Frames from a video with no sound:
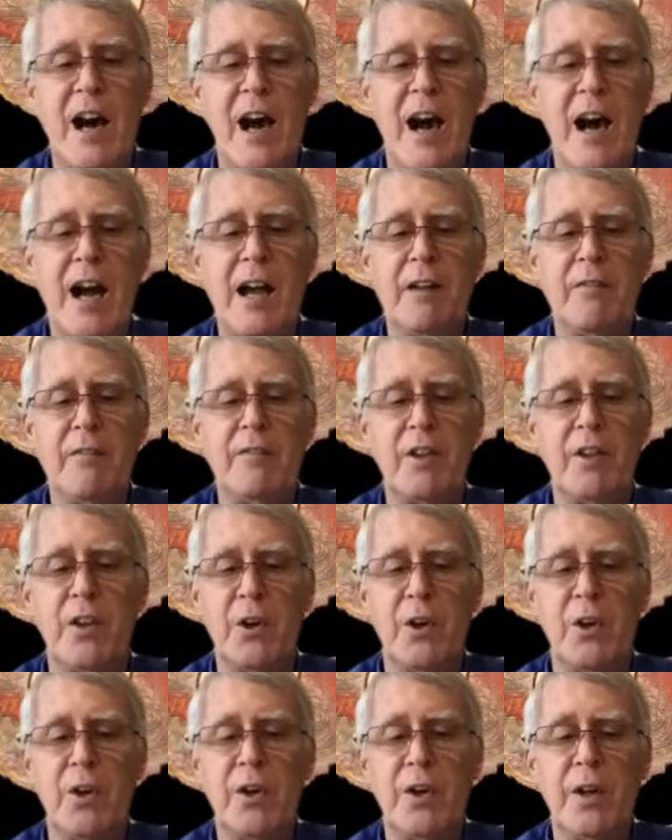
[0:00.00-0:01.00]
I have
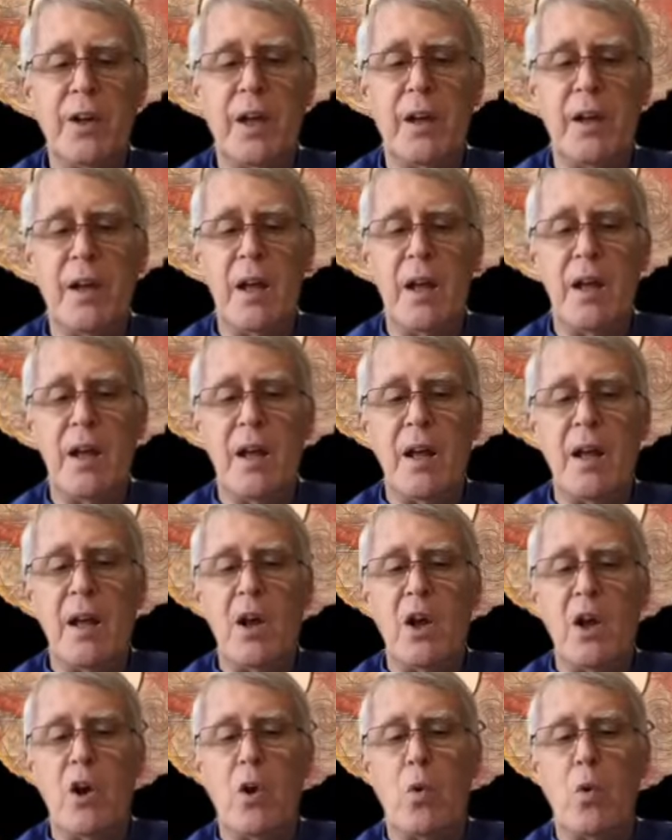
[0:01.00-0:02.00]
learned
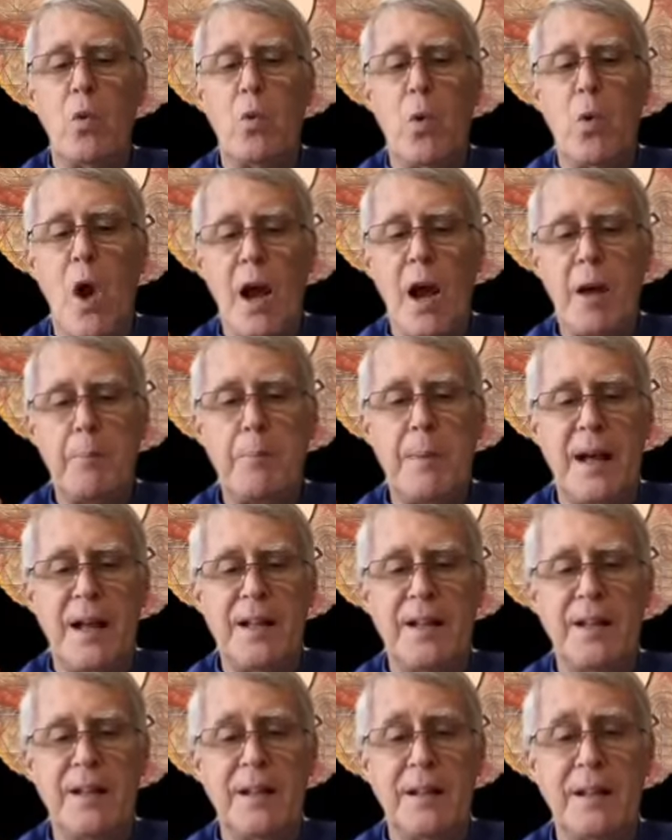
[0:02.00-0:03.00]
rock
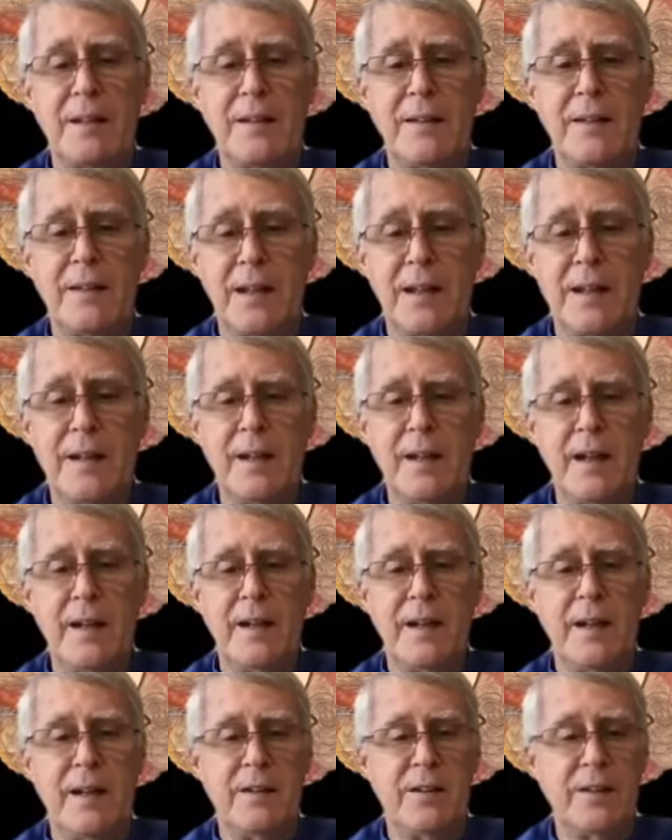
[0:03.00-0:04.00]
balancing
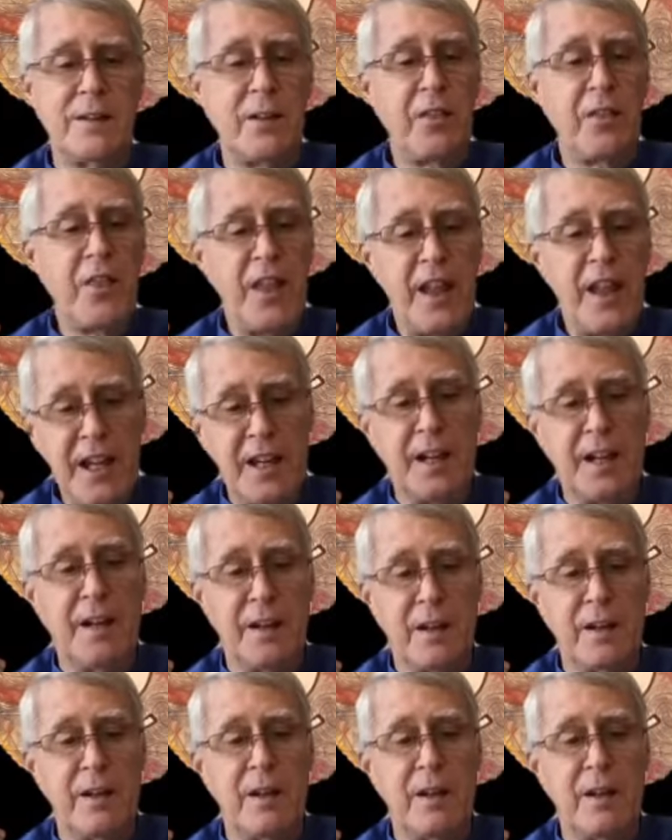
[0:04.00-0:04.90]
is a thing.